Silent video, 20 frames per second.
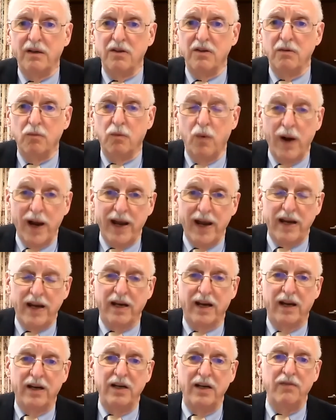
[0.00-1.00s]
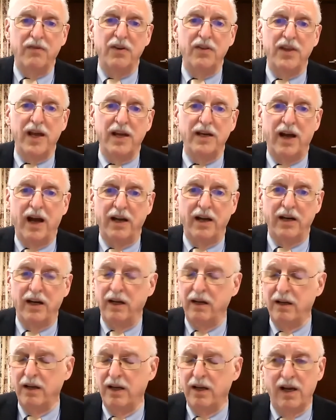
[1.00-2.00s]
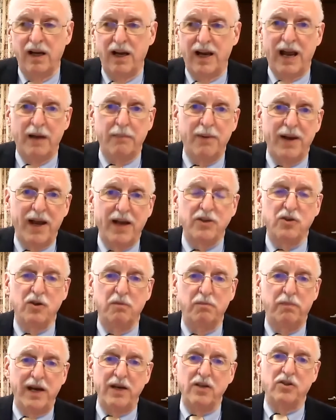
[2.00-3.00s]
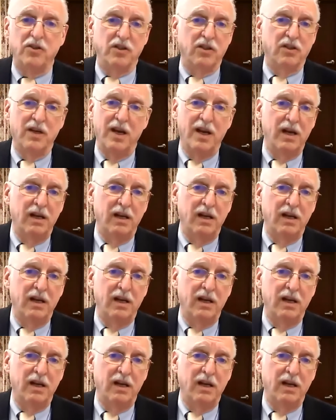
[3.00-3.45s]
way, and even then on a haphazard basis.